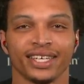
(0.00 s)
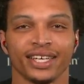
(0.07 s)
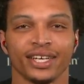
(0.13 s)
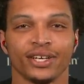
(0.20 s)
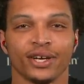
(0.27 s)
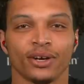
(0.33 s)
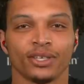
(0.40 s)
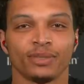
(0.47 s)

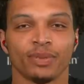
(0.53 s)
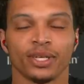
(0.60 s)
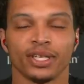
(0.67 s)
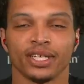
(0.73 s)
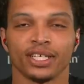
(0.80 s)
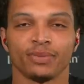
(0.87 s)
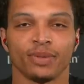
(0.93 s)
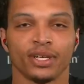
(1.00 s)
you know, it's been
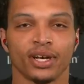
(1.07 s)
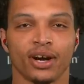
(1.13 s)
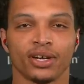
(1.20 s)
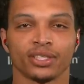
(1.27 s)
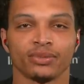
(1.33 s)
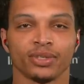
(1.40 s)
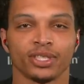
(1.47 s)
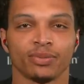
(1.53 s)
an
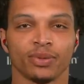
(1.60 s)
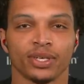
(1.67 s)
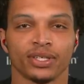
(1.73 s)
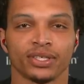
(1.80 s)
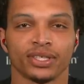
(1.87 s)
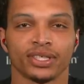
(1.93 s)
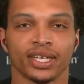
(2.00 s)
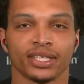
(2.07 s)
awesome
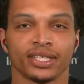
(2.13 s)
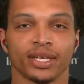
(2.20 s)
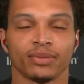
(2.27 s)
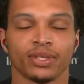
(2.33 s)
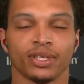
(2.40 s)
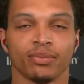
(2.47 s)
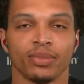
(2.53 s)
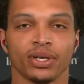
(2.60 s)
experience since I
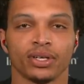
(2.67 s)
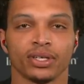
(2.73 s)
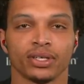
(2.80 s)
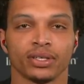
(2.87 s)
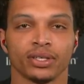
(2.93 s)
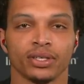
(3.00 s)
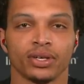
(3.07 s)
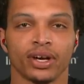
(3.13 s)
stepped in the
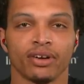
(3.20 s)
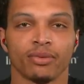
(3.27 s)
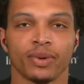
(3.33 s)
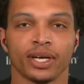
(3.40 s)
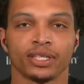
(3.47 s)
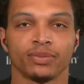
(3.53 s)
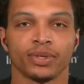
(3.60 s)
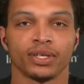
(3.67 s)
building. You know,
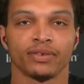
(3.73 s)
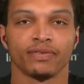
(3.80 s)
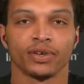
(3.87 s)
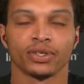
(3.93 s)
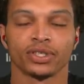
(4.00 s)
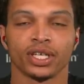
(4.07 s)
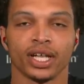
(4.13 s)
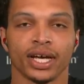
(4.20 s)
everybody's been
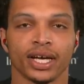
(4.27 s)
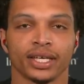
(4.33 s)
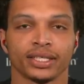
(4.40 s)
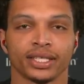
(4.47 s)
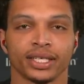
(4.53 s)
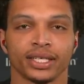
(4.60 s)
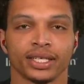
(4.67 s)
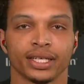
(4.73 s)
first
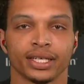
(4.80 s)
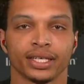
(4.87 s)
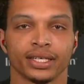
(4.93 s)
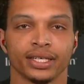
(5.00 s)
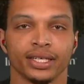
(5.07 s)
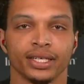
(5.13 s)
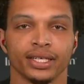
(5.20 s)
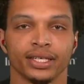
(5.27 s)
class, and
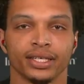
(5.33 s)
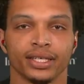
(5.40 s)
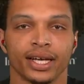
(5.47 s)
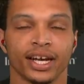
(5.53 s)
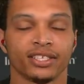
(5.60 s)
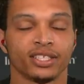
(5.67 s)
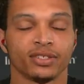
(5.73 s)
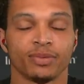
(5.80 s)

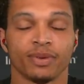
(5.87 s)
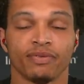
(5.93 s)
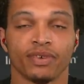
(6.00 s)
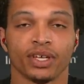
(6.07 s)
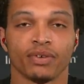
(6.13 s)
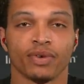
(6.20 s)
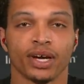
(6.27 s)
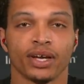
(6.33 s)
I've just been
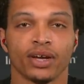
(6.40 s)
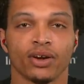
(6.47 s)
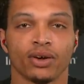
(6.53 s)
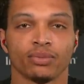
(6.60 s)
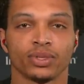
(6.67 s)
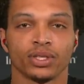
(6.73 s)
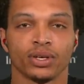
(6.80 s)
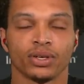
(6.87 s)
feeling right at
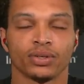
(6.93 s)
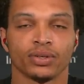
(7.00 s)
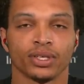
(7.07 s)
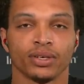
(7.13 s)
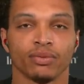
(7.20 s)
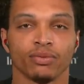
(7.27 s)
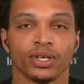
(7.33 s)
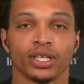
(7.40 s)
home. So
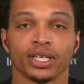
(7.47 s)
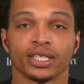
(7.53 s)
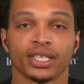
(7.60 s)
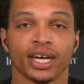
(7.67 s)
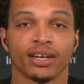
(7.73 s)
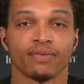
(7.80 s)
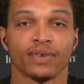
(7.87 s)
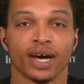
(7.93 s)
really
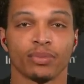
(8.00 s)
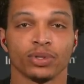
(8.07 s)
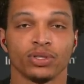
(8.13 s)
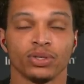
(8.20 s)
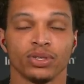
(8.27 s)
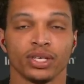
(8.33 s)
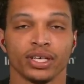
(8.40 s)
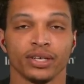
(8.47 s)
excited for
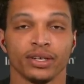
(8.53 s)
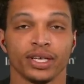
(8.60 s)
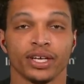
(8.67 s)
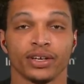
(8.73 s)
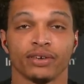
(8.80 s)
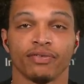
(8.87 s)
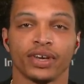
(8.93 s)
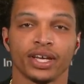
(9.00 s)
opportunity
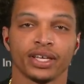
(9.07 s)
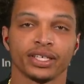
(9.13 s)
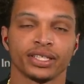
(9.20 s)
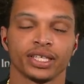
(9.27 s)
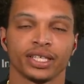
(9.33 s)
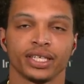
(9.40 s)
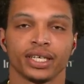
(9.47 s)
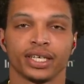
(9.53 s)
here in
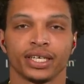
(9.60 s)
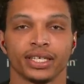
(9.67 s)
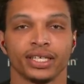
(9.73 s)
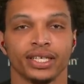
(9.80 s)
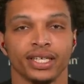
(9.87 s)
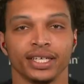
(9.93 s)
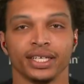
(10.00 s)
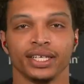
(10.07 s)
Vegas, and
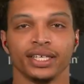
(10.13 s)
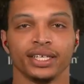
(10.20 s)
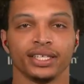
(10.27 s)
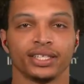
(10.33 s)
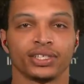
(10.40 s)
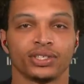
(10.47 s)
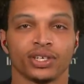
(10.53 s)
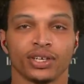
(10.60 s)

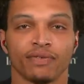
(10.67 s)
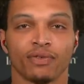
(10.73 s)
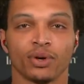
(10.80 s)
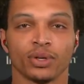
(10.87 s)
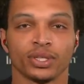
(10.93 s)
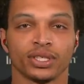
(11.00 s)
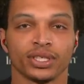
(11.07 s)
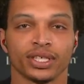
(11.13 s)
just looking
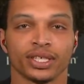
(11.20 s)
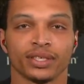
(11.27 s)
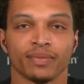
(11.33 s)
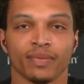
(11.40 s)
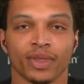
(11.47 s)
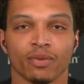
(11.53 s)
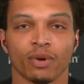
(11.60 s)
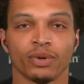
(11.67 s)
forward to
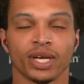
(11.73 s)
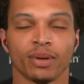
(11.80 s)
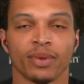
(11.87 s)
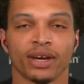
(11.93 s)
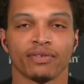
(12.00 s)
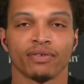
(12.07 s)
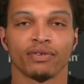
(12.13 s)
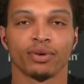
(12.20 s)
when we come
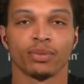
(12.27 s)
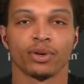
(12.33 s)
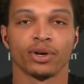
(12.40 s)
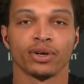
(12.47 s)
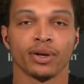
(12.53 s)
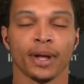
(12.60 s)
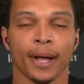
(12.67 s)
back for football.